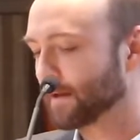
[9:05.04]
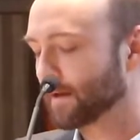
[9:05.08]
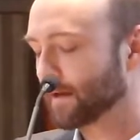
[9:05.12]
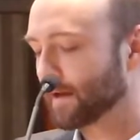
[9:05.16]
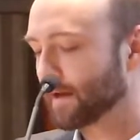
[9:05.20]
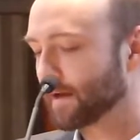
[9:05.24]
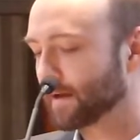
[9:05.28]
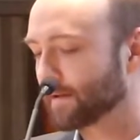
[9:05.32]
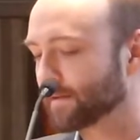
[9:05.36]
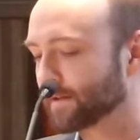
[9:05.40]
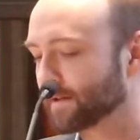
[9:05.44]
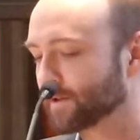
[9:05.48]

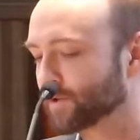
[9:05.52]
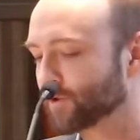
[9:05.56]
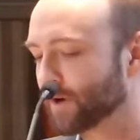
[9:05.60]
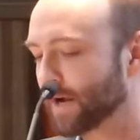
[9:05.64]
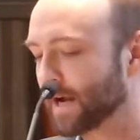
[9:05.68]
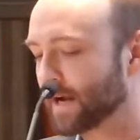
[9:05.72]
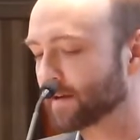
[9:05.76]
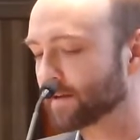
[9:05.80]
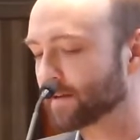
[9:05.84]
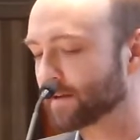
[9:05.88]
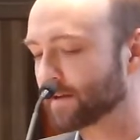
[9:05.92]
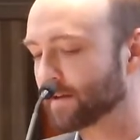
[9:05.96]
and they
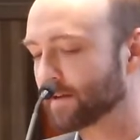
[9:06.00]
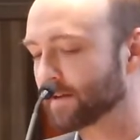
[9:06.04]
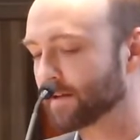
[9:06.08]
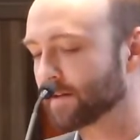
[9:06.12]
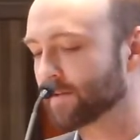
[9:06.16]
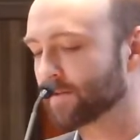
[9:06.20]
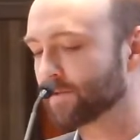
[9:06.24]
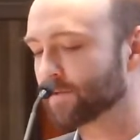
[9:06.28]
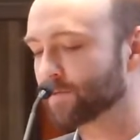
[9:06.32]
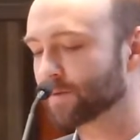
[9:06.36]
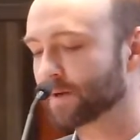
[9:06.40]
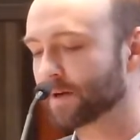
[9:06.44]
tracked the
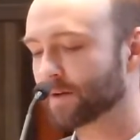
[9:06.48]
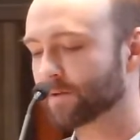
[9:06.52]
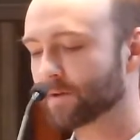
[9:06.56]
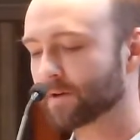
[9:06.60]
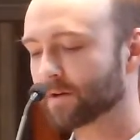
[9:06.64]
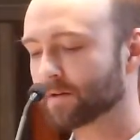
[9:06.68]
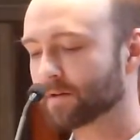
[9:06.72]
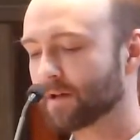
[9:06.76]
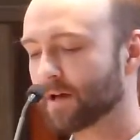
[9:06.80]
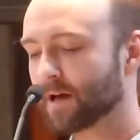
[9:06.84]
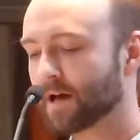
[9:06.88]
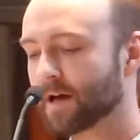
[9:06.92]
kids throughout
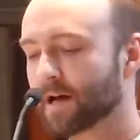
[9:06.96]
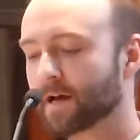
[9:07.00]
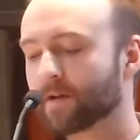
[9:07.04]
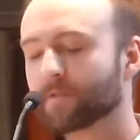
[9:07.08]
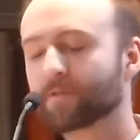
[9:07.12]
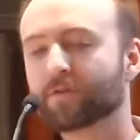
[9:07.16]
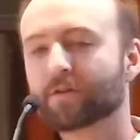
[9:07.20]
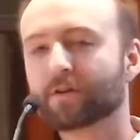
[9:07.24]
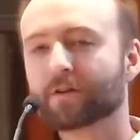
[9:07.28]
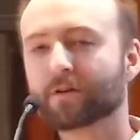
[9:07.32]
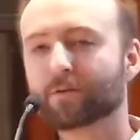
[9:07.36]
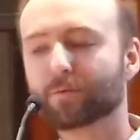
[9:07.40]
their
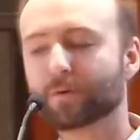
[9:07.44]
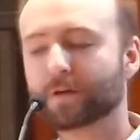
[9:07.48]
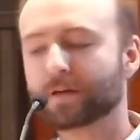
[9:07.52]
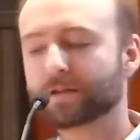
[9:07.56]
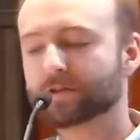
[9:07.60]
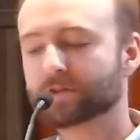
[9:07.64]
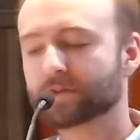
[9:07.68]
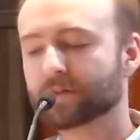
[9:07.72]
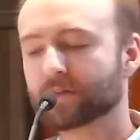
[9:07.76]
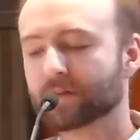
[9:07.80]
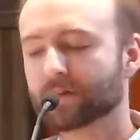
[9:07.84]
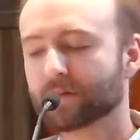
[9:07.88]
lives and
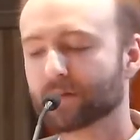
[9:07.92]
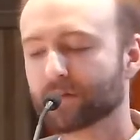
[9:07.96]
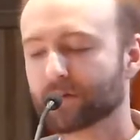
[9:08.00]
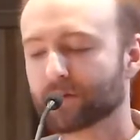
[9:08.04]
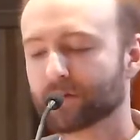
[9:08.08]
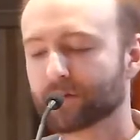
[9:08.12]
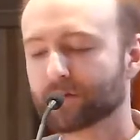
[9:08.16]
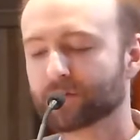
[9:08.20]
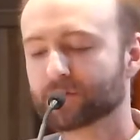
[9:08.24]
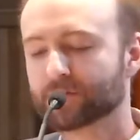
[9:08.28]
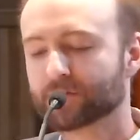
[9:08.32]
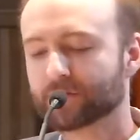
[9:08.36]
reached the
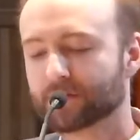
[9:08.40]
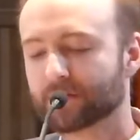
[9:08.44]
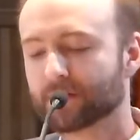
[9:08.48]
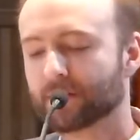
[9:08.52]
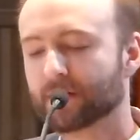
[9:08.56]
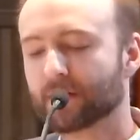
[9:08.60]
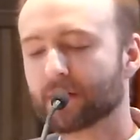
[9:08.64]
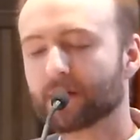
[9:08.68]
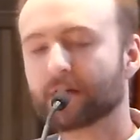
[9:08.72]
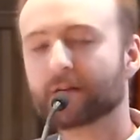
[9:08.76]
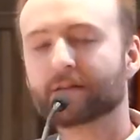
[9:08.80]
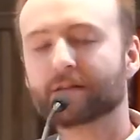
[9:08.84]

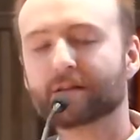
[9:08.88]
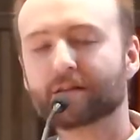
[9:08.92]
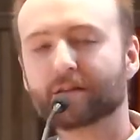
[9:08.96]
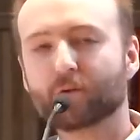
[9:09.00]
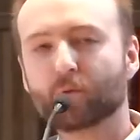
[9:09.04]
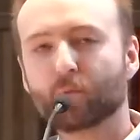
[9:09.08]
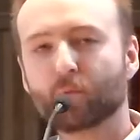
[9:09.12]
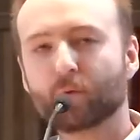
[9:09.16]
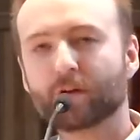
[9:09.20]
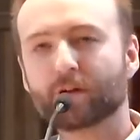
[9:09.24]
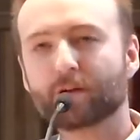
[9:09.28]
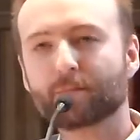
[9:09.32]
conclusion that
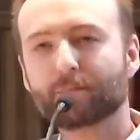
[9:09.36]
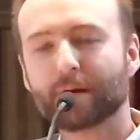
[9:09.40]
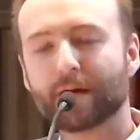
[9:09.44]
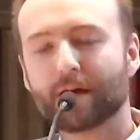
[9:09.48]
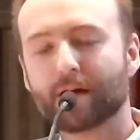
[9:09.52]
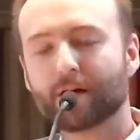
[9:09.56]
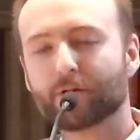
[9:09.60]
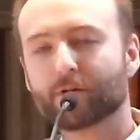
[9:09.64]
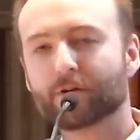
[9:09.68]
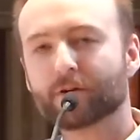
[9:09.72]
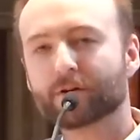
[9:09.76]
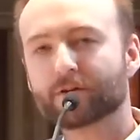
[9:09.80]
the
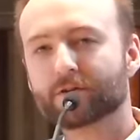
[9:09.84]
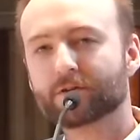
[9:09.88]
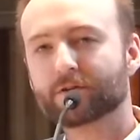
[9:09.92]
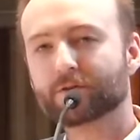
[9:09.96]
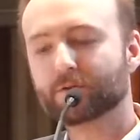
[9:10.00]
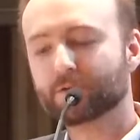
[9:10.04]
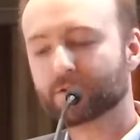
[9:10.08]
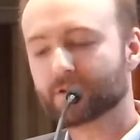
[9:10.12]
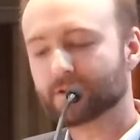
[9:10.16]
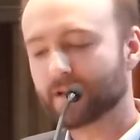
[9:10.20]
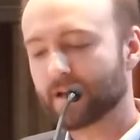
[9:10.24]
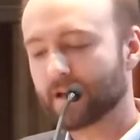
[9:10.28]
willpower
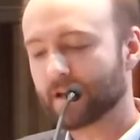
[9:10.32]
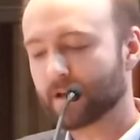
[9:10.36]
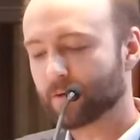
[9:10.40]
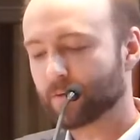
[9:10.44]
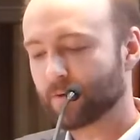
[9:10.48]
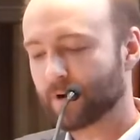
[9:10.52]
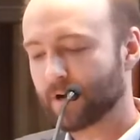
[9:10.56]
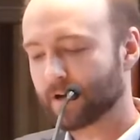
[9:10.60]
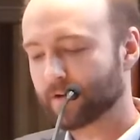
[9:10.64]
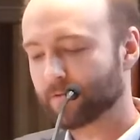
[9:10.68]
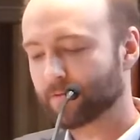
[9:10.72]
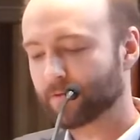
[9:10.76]
to delay
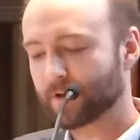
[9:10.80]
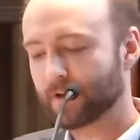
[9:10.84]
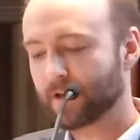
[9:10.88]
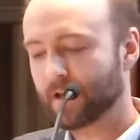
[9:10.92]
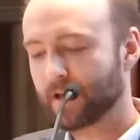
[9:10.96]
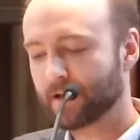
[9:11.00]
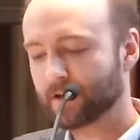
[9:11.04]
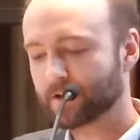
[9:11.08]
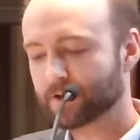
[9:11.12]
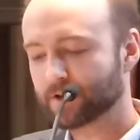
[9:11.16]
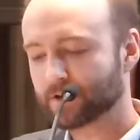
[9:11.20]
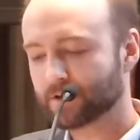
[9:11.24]

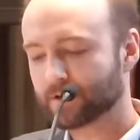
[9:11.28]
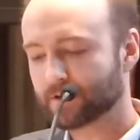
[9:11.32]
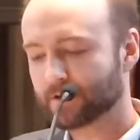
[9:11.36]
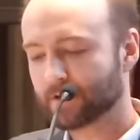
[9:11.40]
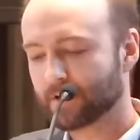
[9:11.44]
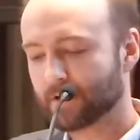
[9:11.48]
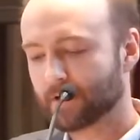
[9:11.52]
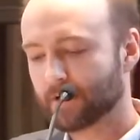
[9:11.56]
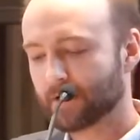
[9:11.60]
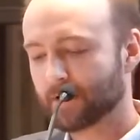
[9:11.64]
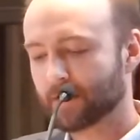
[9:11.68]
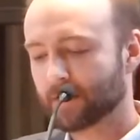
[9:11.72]

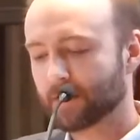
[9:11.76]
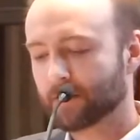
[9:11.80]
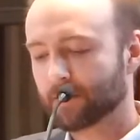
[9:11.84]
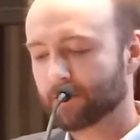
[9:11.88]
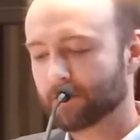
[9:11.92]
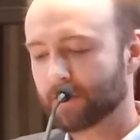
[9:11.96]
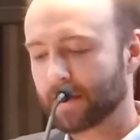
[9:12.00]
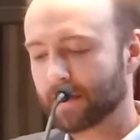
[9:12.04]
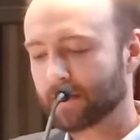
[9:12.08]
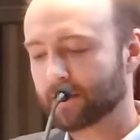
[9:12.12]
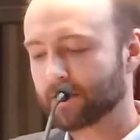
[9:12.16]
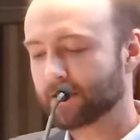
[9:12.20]
gratification
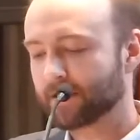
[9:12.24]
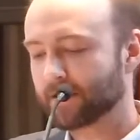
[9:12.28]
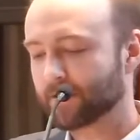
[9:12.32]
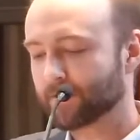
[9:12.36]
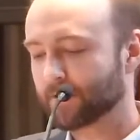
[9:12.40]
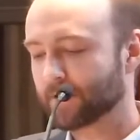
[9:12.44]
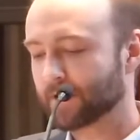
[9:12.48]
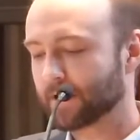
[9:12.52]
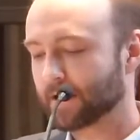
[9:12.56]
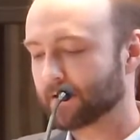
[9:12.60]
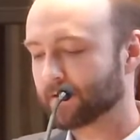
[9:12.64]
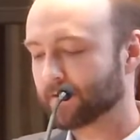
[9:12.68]
paid
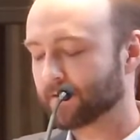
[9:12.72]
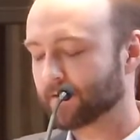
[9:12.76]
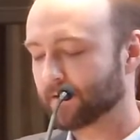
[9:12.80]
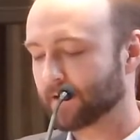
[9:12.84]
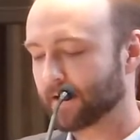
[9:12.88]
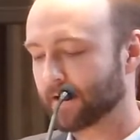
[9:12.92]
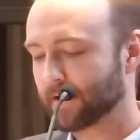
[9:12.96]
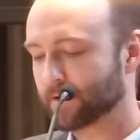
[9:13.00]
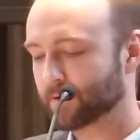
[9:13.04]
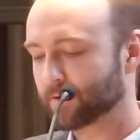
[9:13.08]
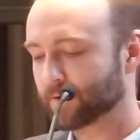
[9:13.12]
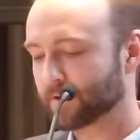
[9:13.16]
dividends
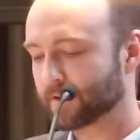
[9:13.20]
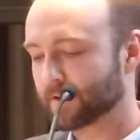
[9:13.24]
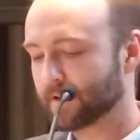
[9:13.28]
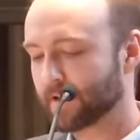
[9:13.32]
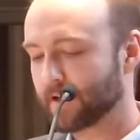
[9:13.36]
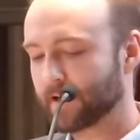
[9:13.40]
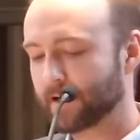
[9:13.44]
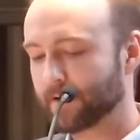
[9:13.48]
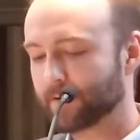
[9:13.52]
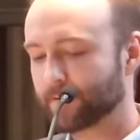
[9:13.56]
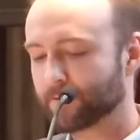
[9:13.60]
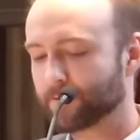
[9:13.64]
later in
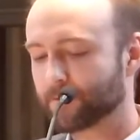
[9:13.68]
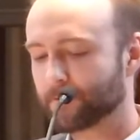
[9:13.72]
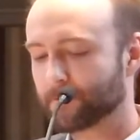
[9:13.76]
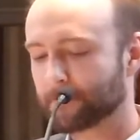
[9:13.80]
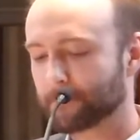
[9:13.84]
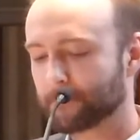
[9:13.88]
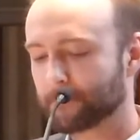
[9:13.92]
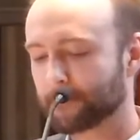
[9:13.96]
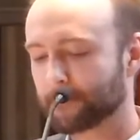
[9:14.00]
life.